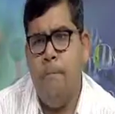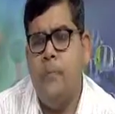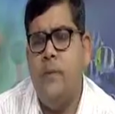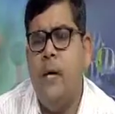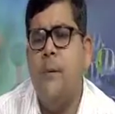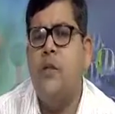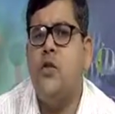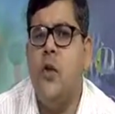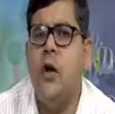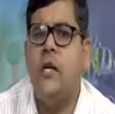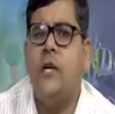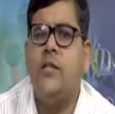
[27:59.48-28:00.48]
same is
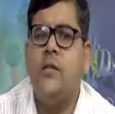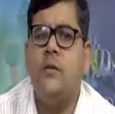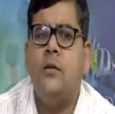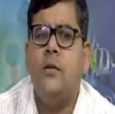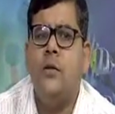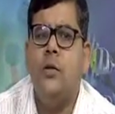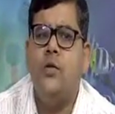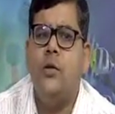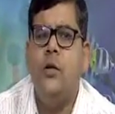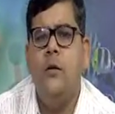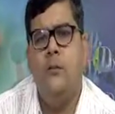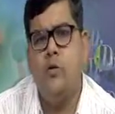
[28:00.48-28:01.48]
not case into
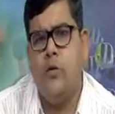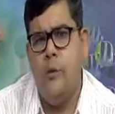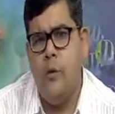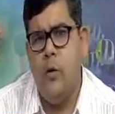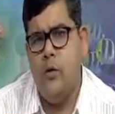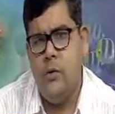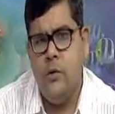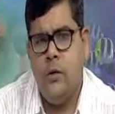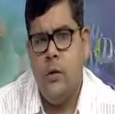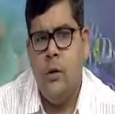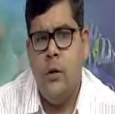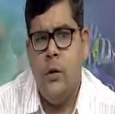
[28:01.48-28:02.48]
the Muslim laws.
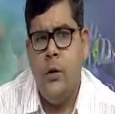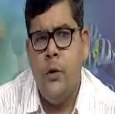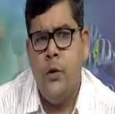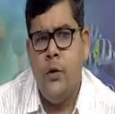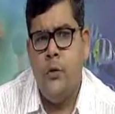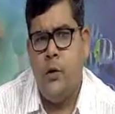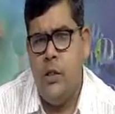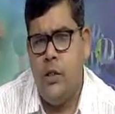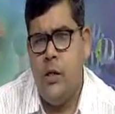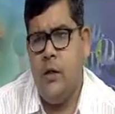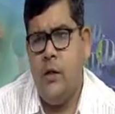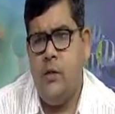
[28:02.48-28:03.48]
So, these
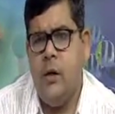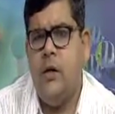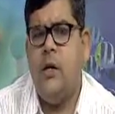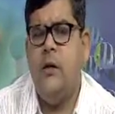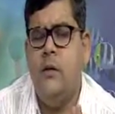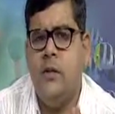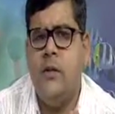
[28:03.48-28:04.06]
are the certain